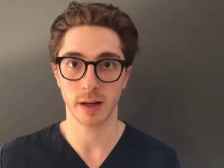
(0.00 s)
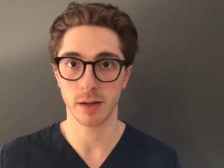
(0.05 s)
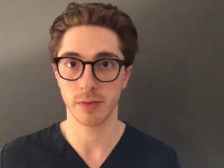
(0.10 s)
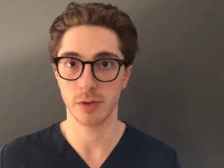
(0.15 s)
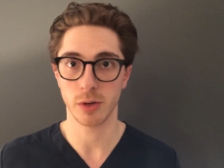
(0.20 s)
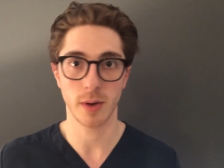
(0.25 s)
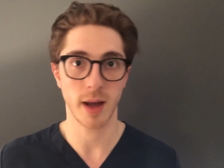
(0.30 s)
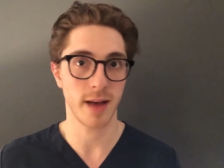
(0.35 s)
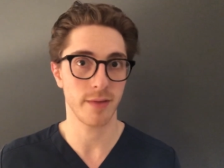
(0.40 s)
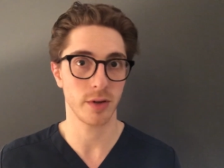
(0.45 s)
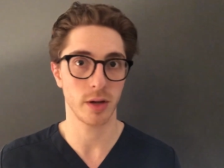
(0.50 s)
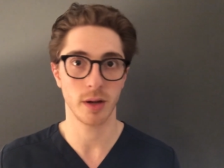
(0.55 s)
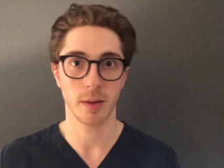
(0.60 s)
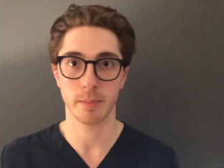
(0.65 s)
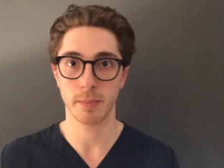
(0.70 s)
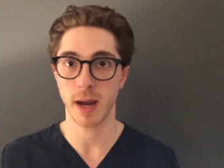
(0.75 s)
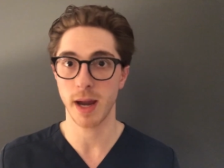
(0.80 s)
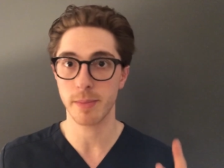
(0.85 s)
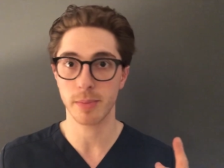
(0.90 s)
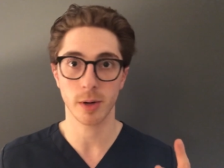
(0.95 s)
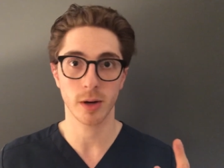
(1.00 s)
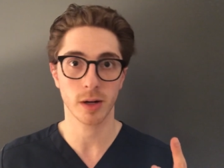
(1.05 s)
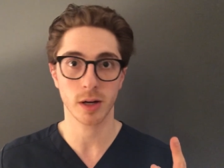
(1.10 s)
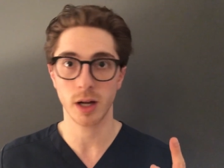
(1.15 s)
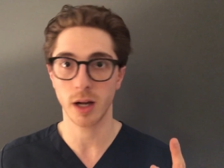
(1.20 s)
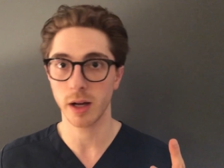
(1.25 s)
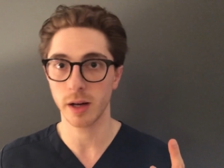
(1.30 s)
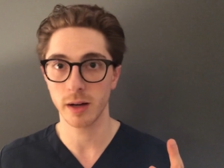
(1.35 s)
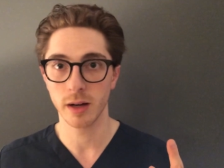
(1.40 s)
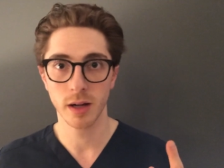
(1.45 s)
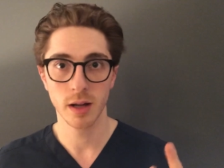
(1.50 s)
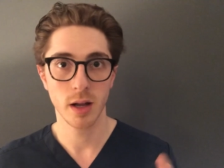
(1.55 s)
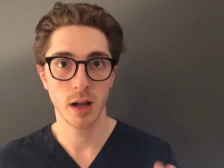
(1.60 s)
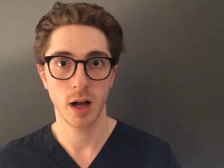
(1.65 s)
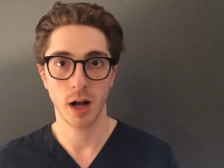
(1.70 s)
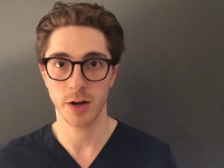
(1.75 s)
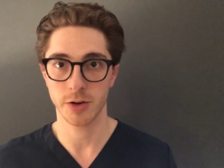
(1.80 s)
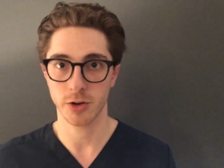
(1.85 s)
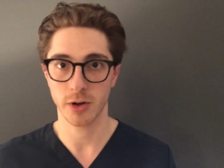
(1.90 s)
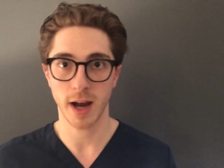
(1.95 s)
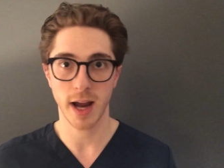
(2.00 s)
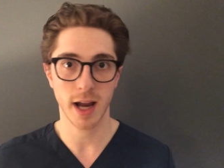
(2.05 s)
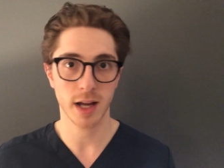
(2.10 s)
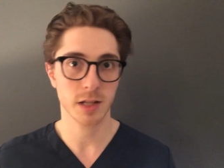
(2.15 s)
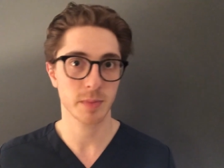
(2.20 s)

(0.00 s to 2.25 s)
If you have a paper cut on your hand,